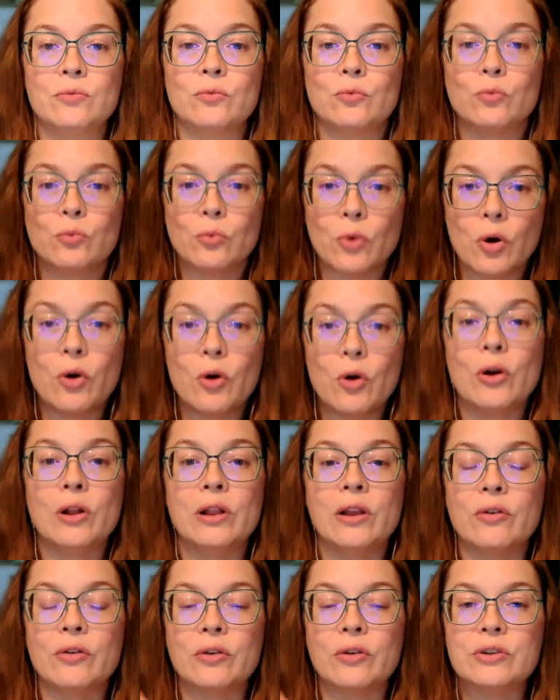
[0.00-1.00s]
roll
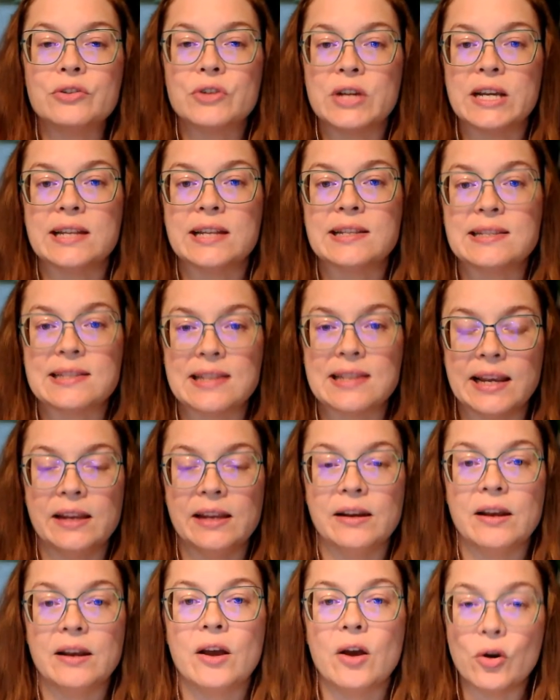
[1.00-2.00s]
or
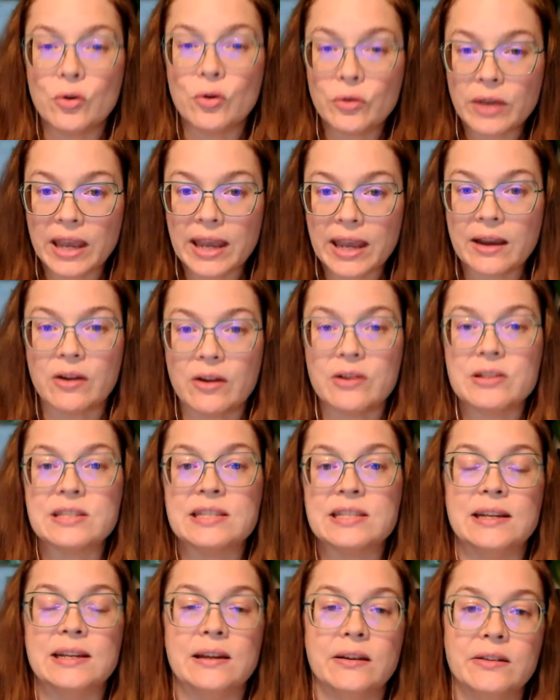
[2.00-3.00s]
translate OKRs
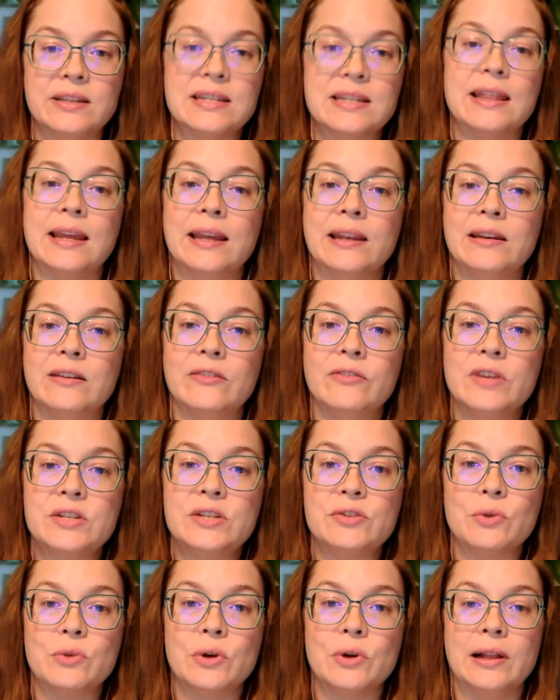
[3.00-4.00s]
down to the
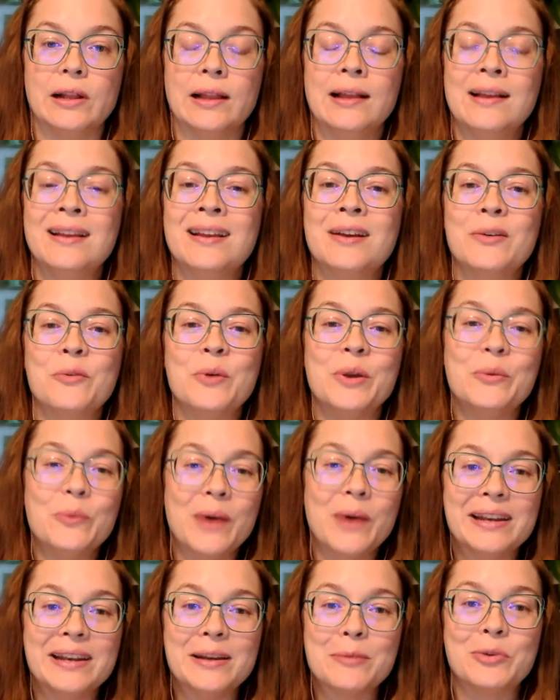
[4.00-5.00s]
individual, we
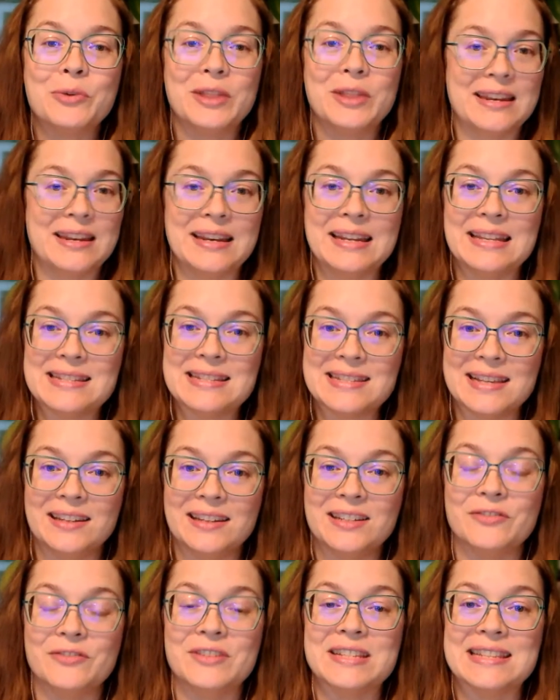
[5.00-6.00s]
wind up with an
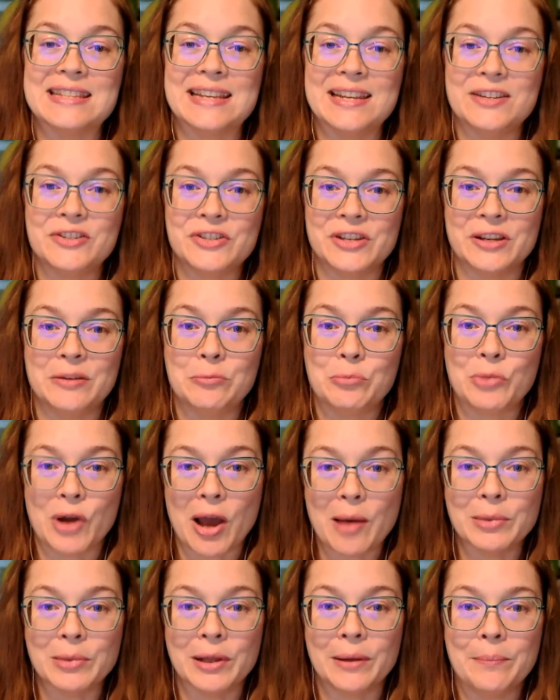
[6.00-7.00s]
incentivization
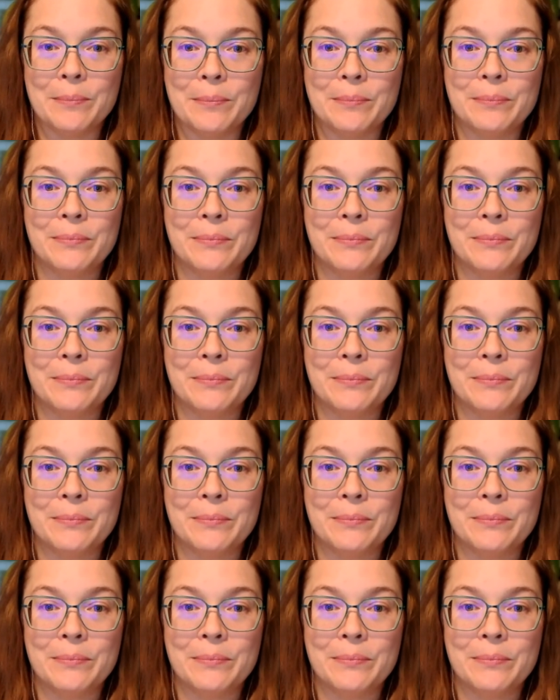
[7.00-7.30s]
problem.